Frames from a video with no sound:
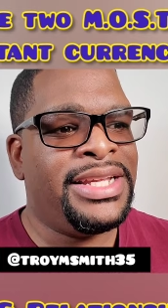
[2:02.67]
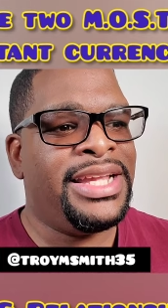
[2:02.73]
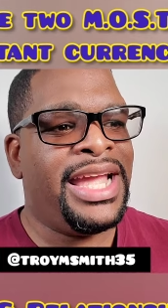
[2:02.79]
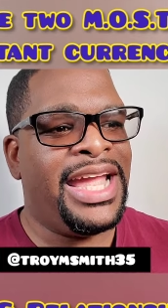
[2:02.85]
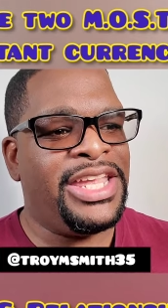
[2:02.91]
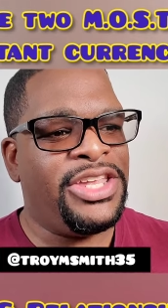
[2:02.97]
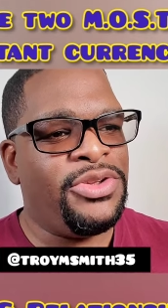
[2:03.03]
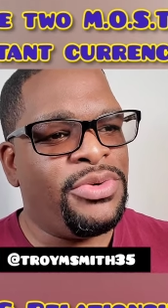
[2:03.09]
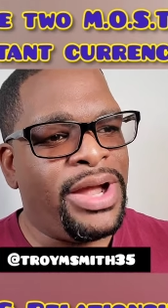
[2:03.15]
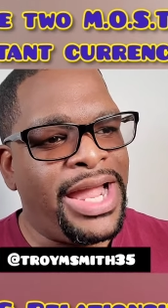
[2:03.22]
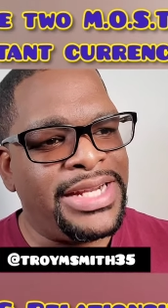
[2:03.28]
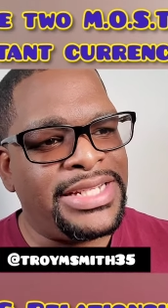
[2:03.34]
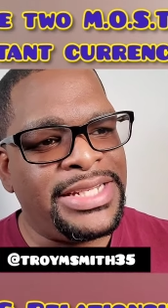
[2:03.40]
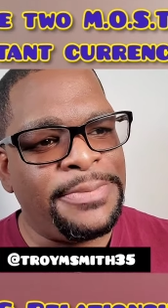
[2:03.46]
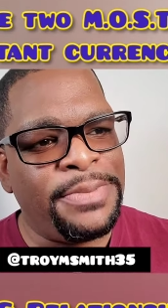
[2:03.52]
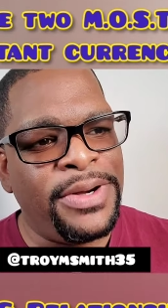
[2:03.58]
and you are
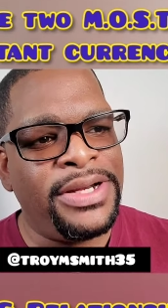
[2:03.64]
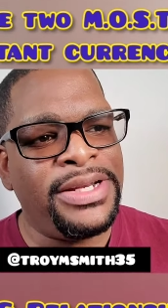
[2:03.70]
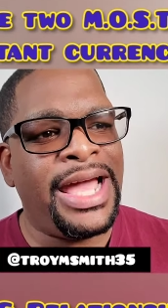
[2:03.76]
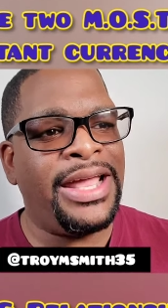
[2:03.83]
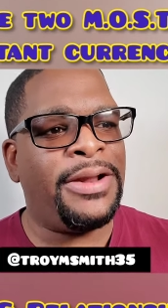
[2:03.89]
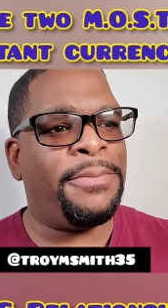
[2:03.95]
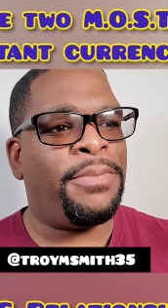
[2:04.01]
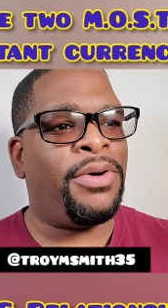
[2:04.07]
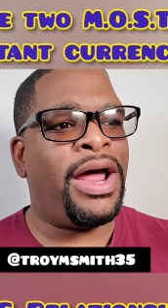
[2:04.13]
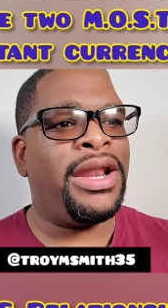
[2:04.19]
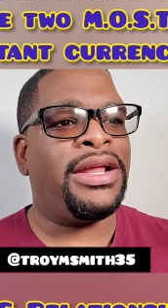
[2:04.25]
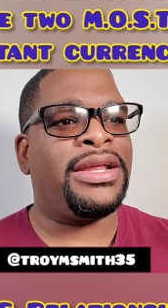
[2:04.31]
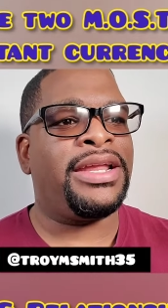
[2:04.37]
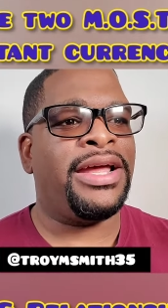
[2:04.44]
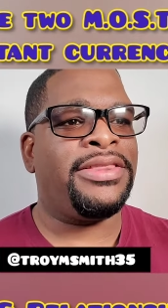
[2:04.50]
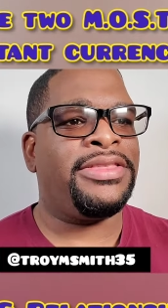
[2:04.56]
actually putting out a
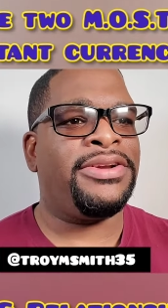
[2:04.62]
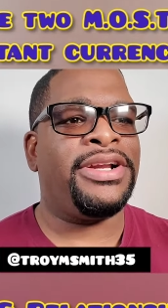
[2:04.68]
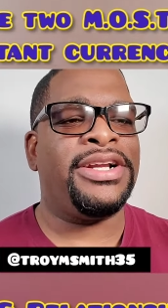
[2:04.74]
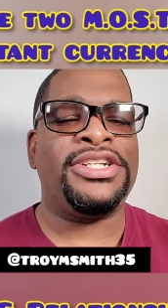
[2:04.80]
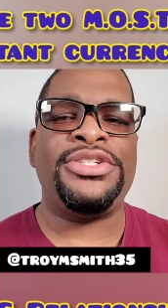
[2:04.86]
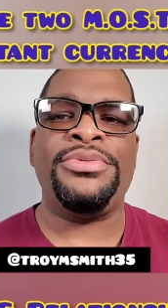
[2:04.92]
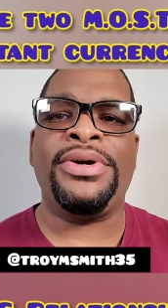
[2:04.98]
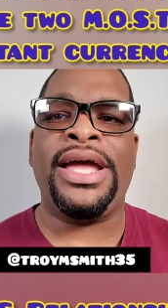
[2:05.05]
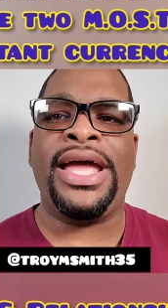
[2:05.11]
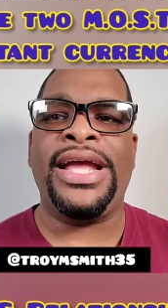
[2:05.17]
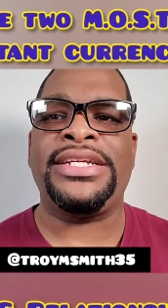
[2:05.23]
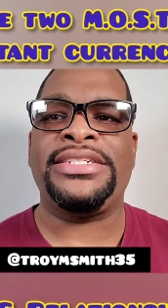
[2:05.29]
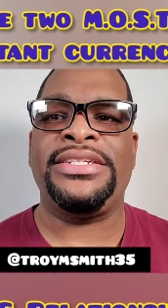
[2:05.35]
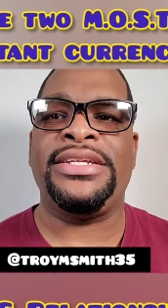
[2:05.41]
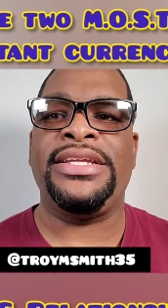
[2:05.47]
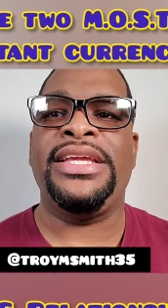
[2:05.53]
product out there that you will
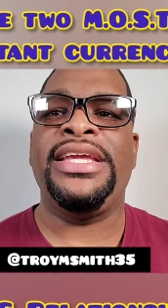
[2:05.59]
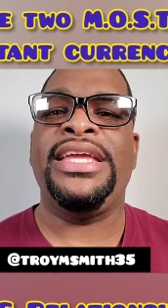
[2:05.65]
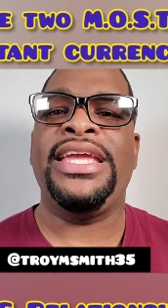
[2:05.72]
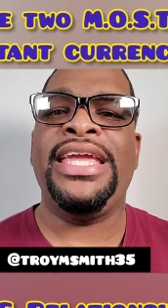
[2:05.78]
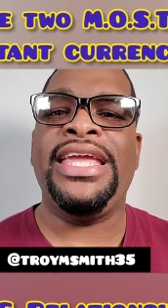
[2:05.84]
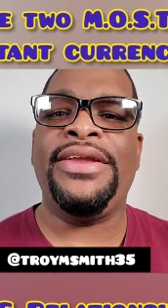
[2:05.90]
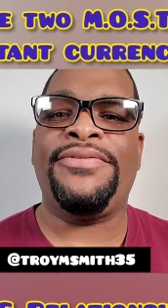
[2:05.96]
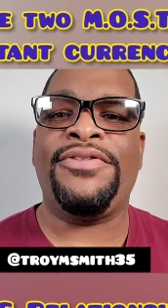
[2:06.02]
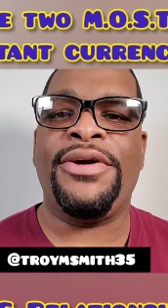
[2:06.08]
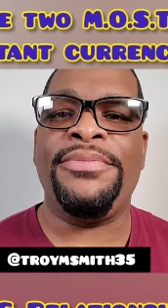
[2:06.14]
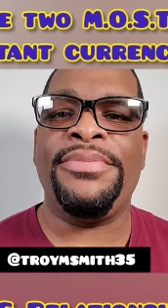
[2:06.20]
actually eat from